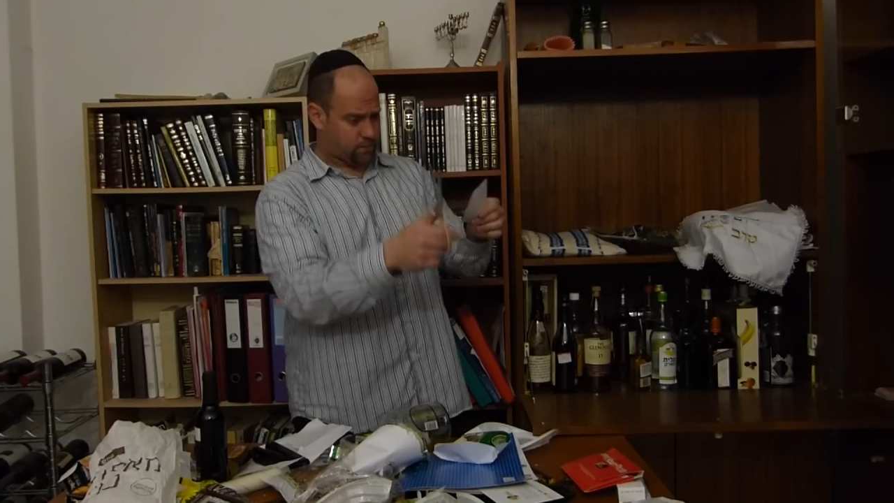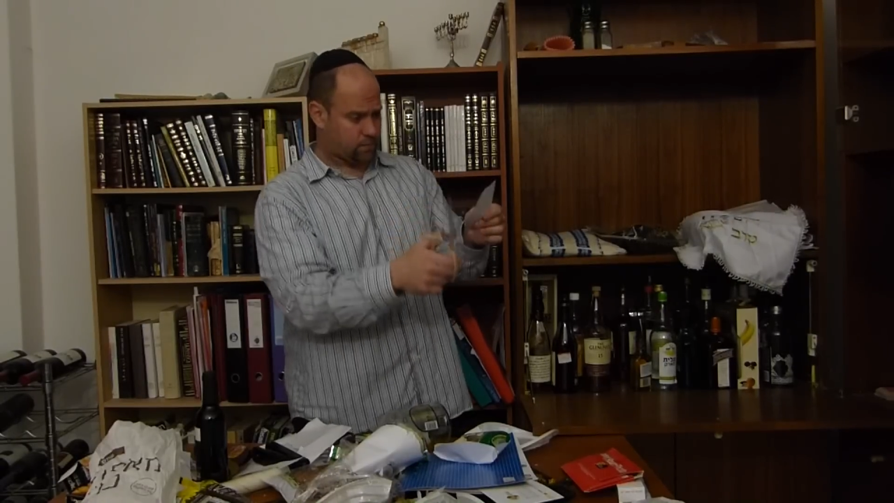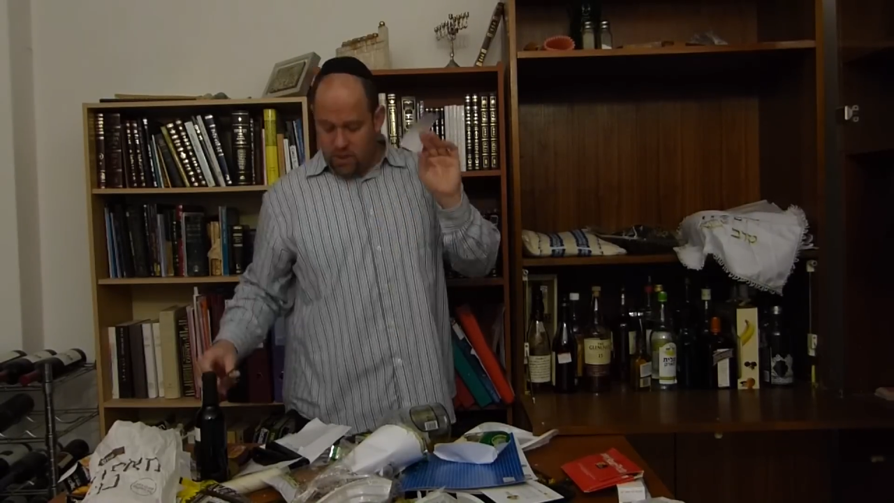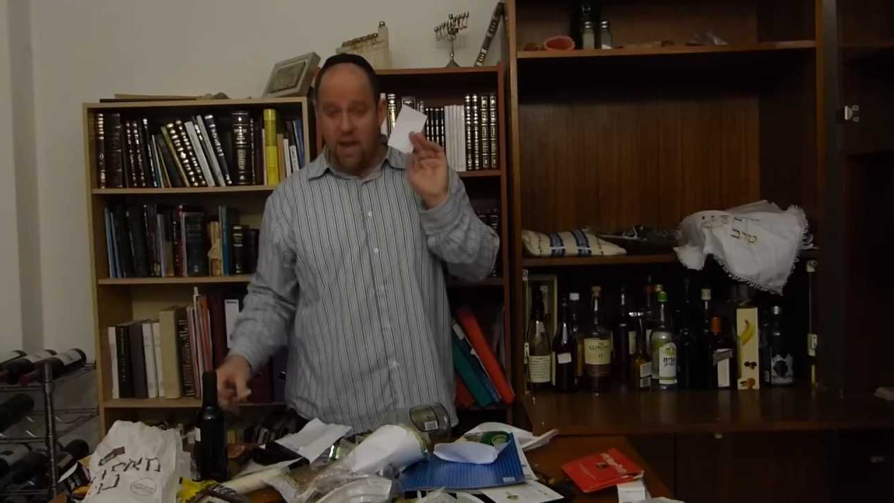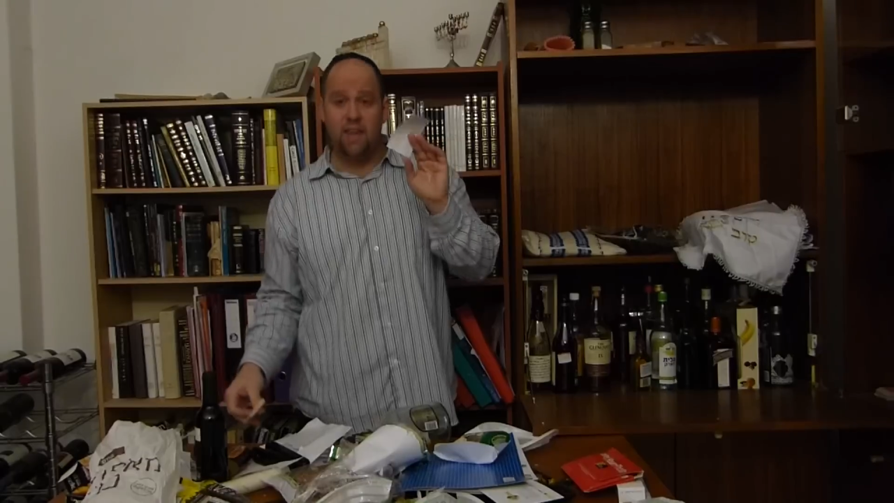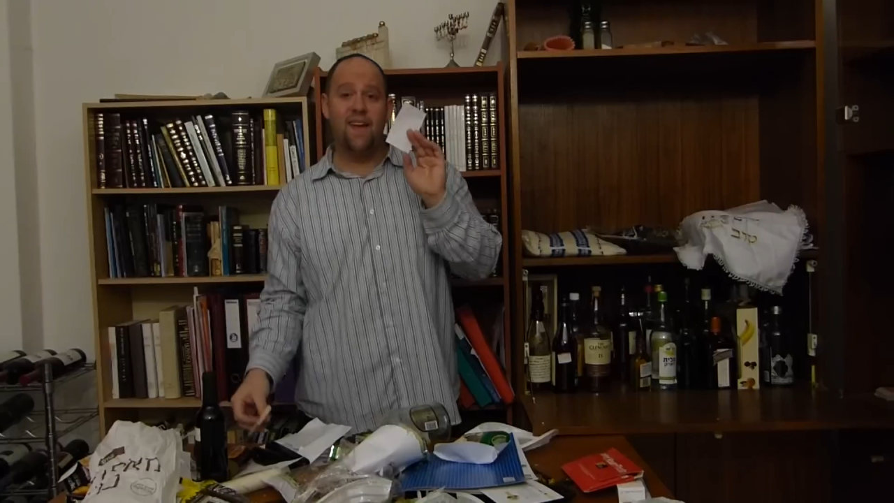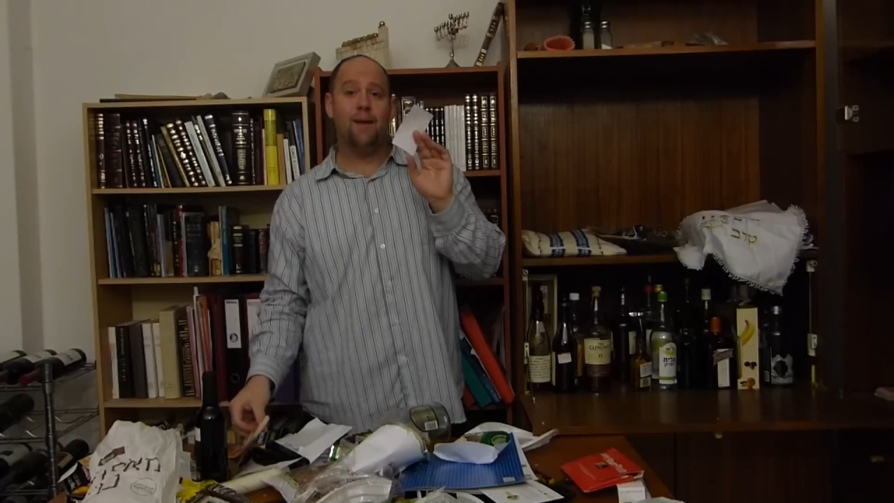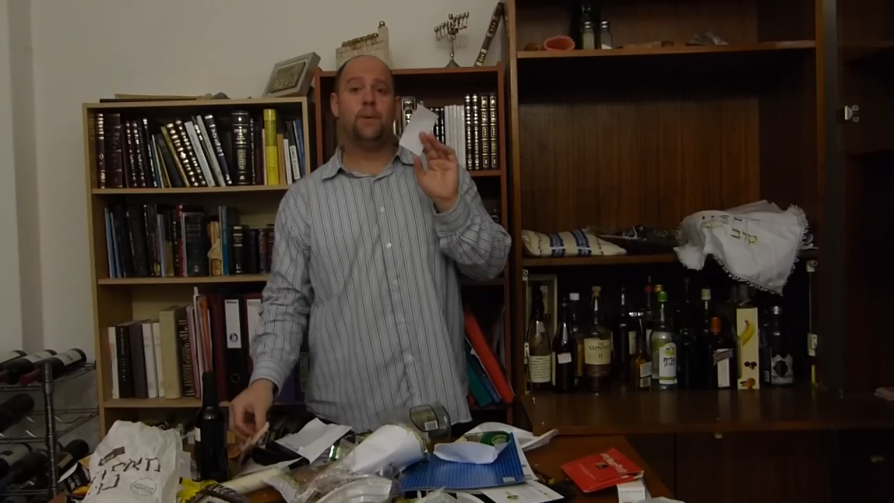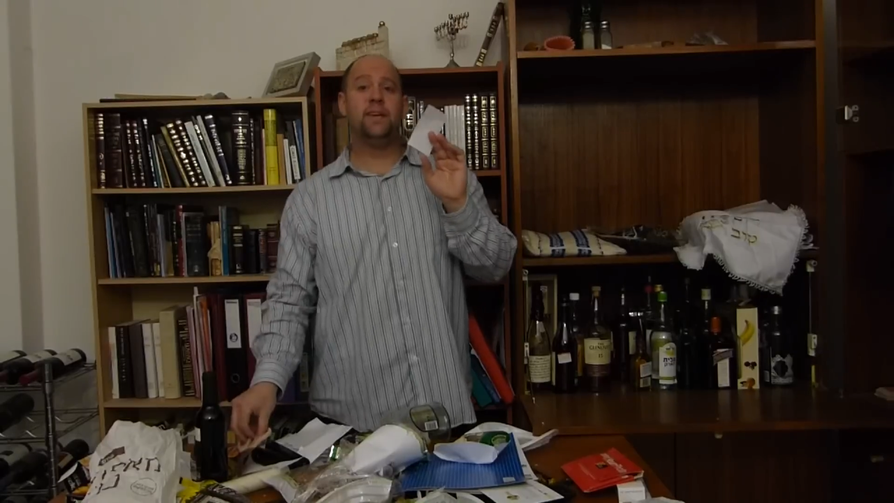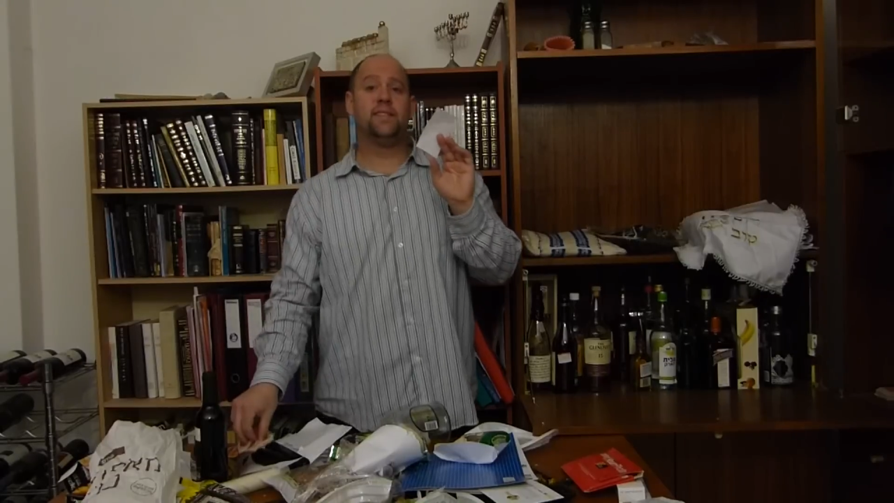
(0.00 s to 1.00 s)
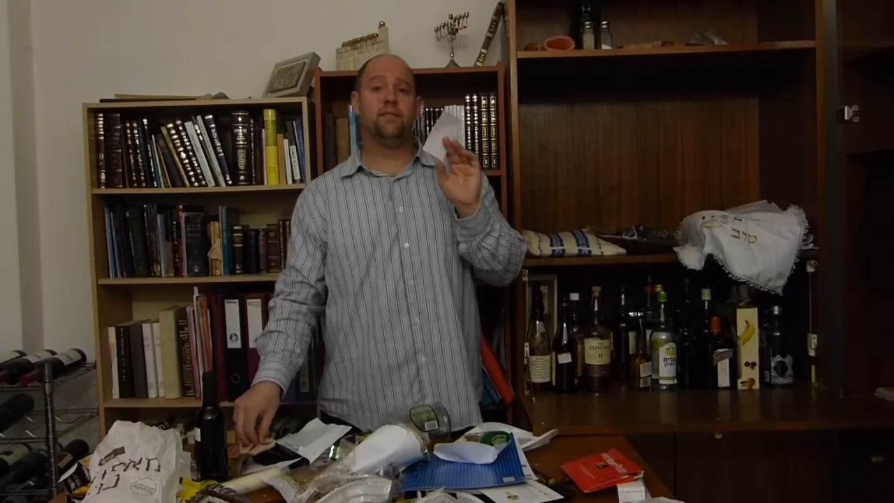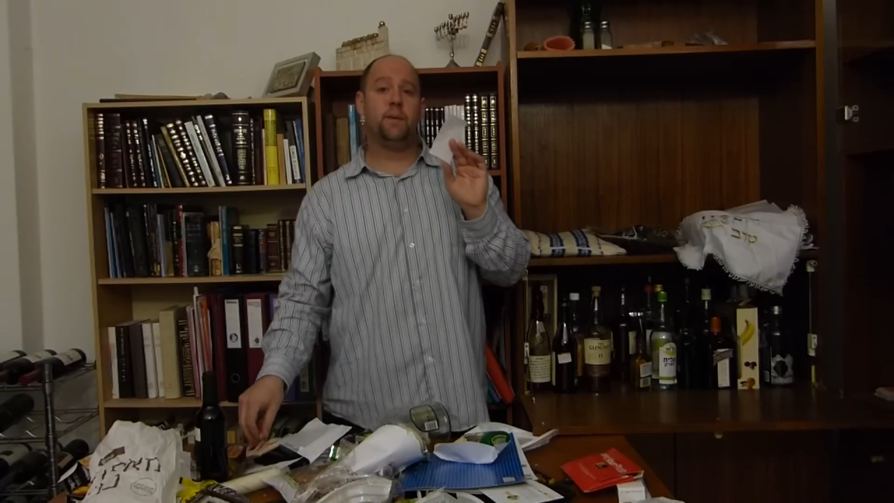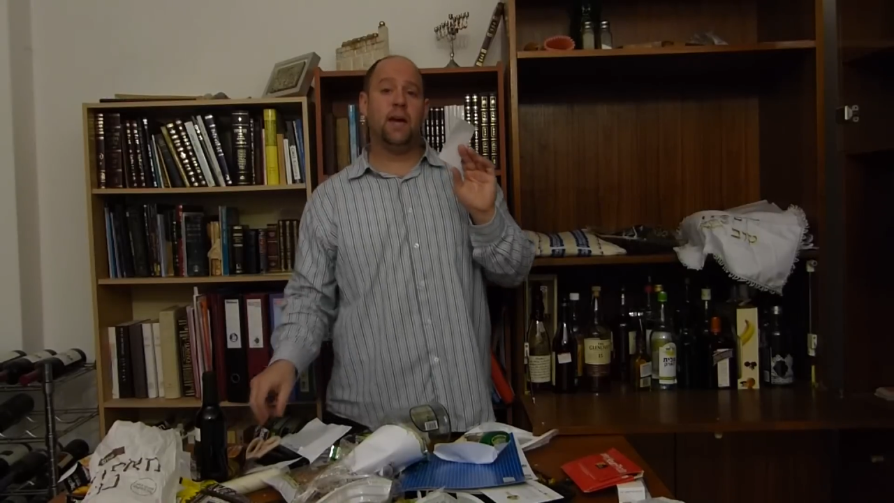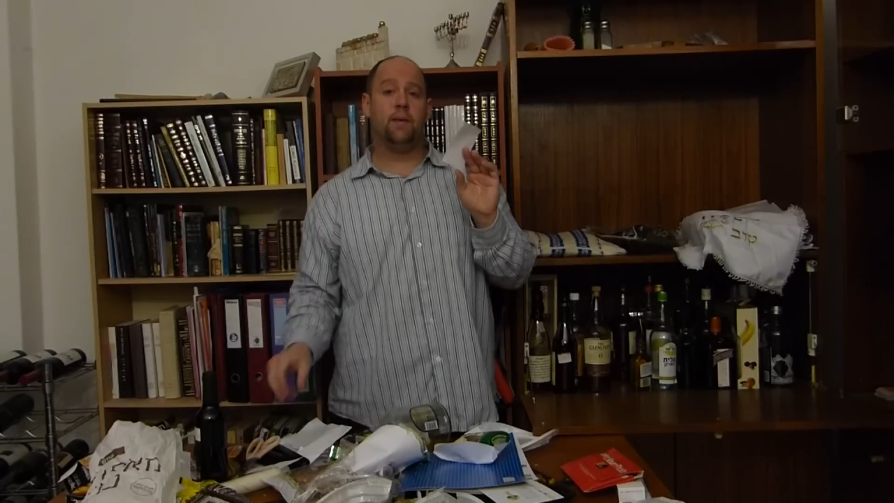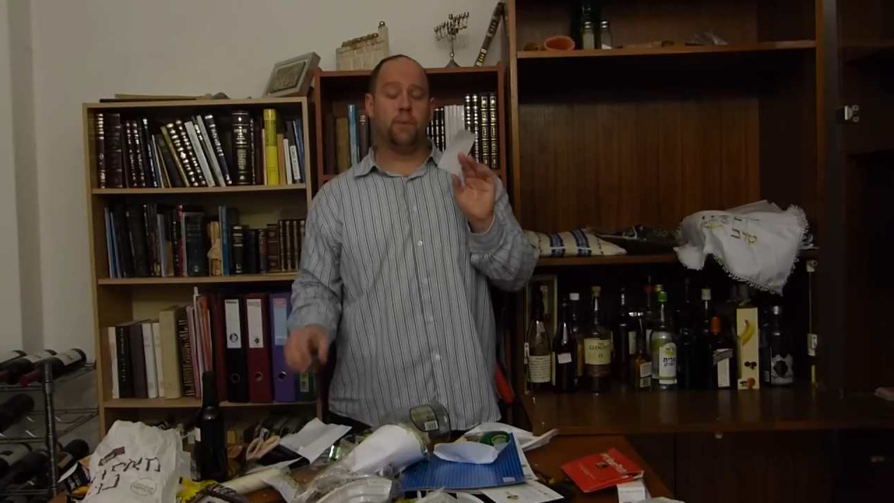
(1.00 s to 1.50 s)
You take that piece of
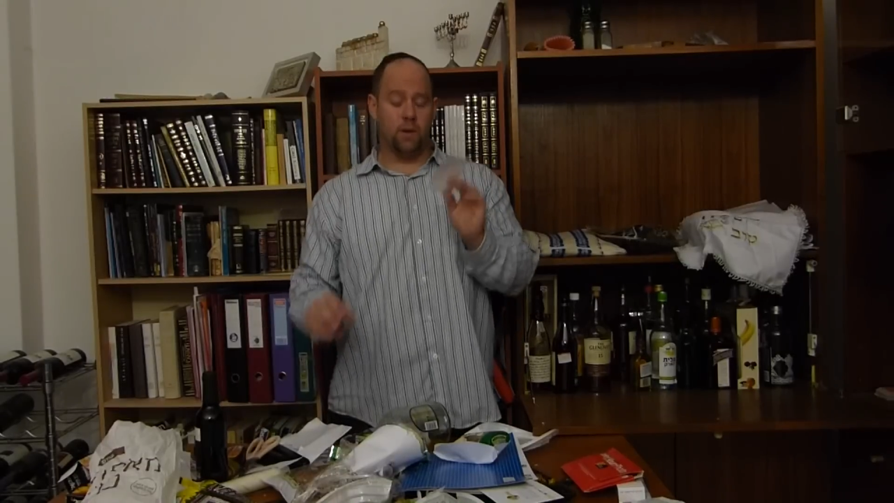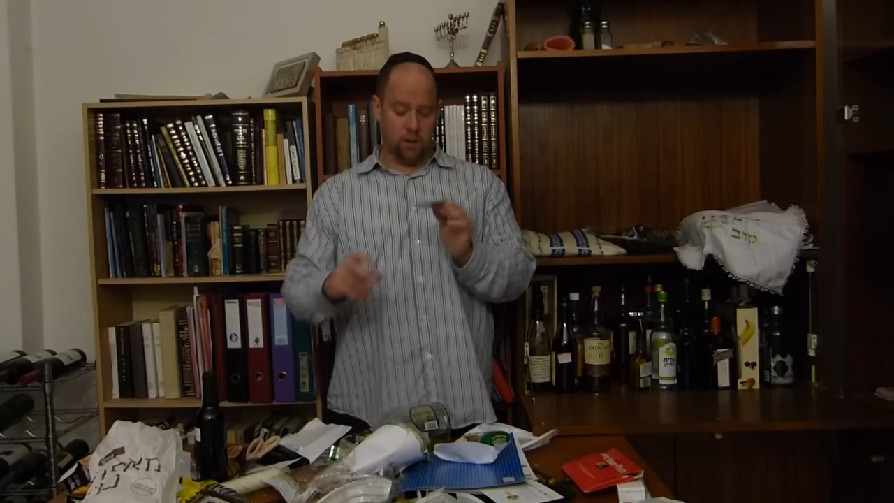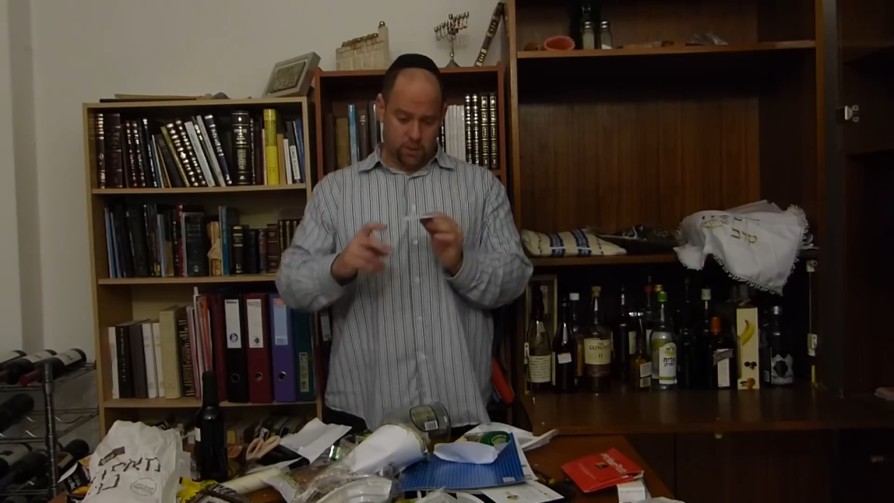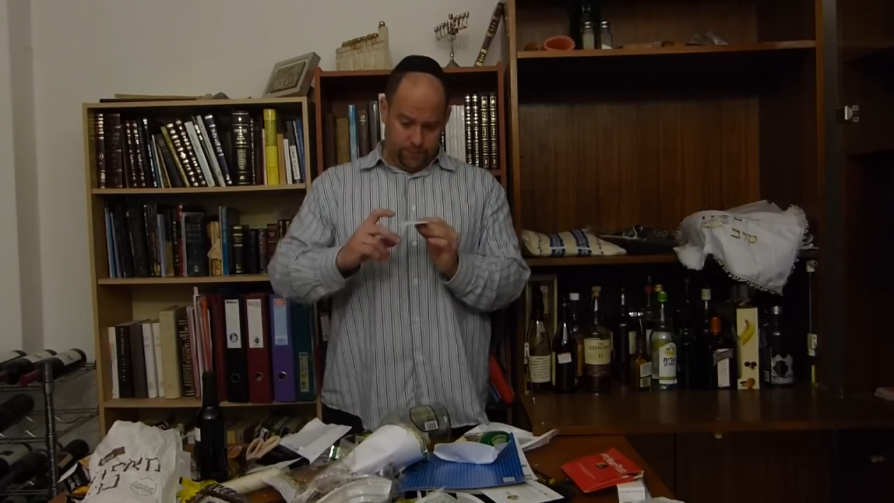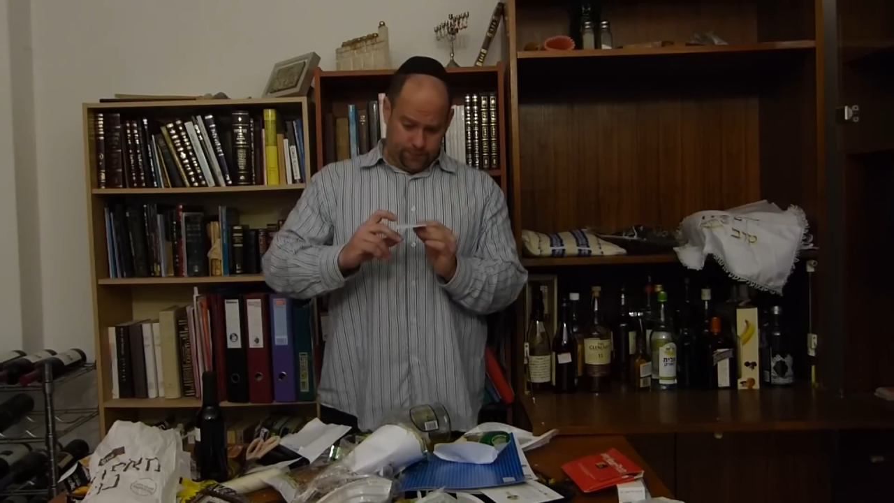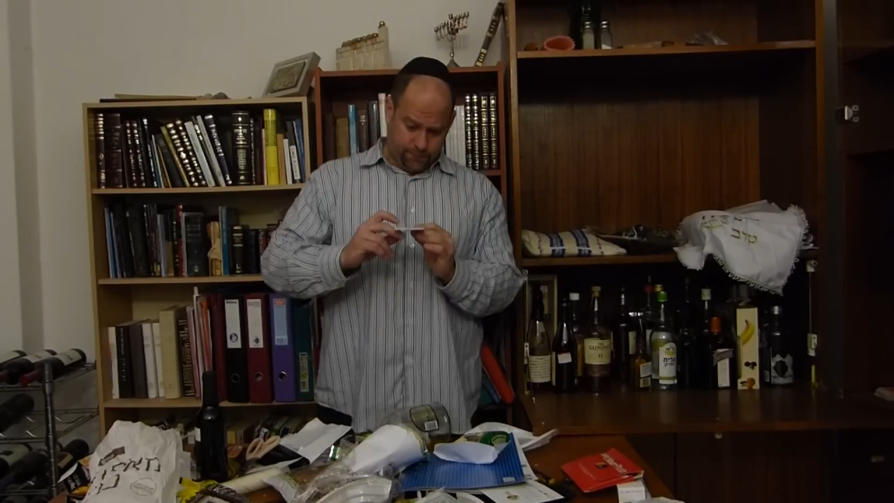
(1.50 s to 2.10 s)
paper